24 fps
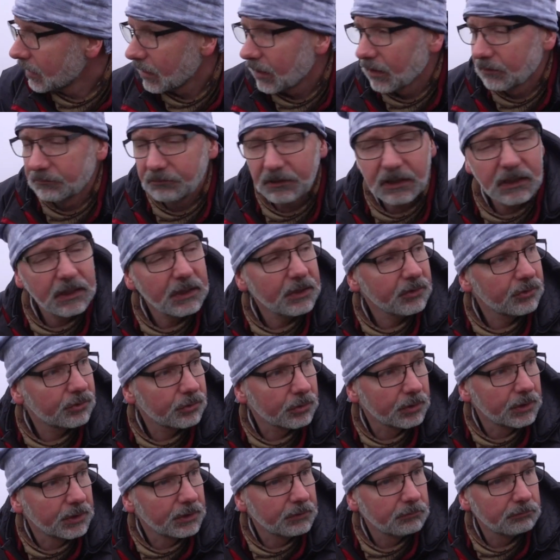I really
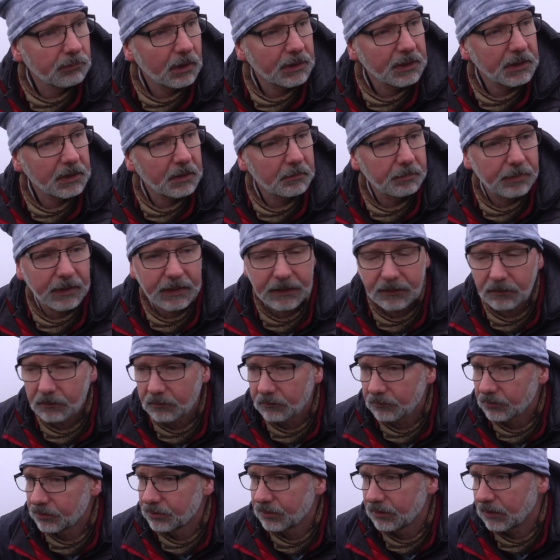enjoyed running
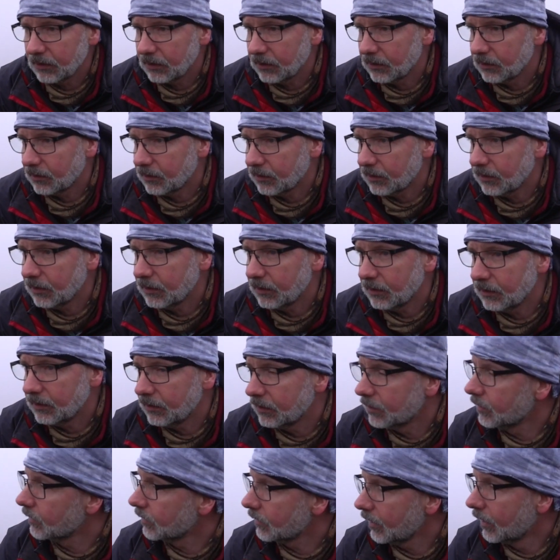about like an
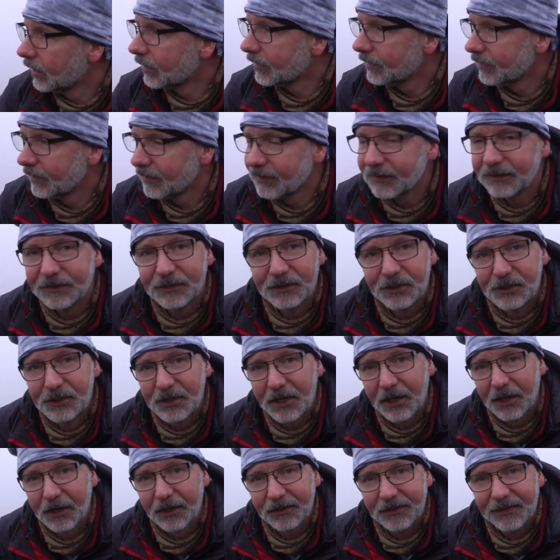idiot in the
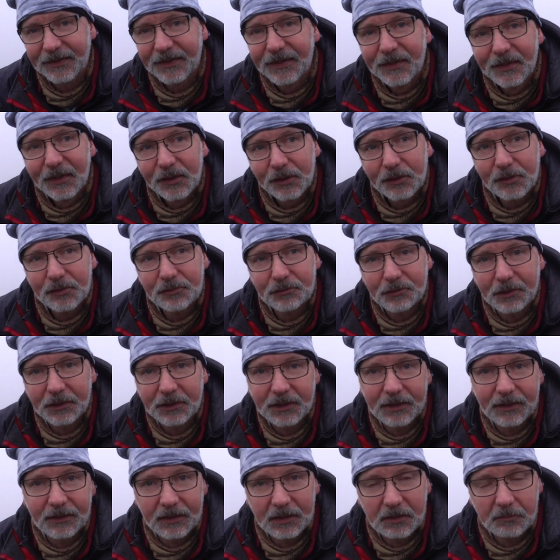dark, trying
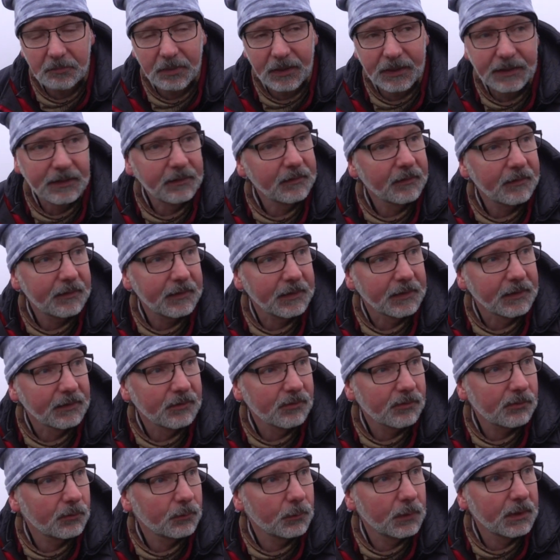to light paint
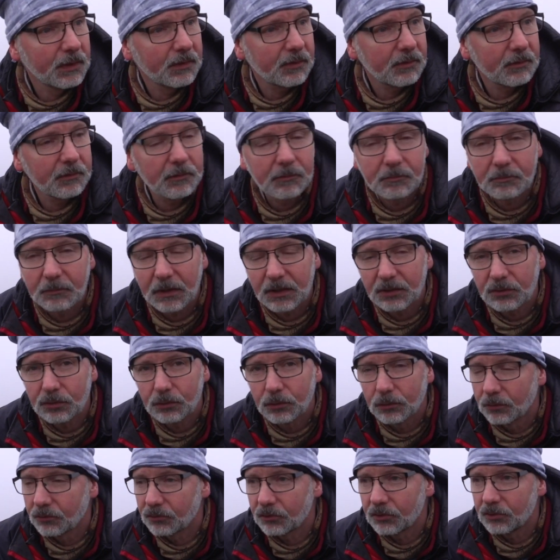things with my
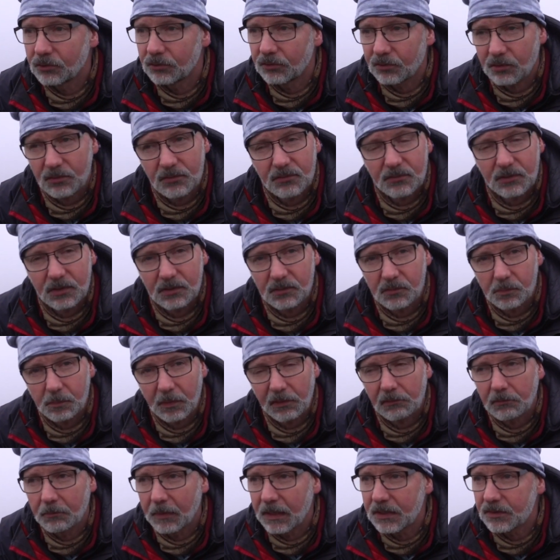torch and just
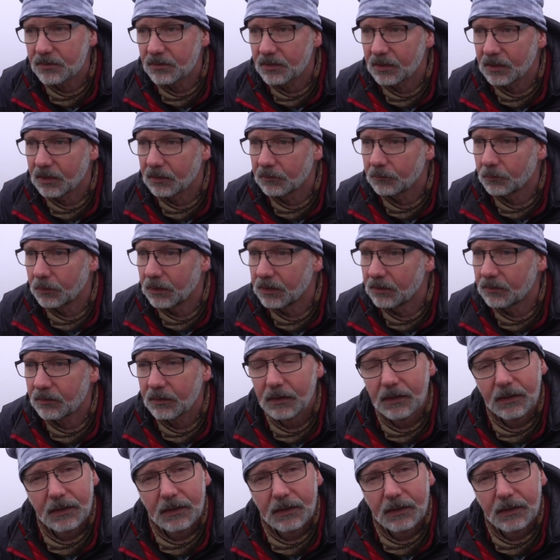experimenting with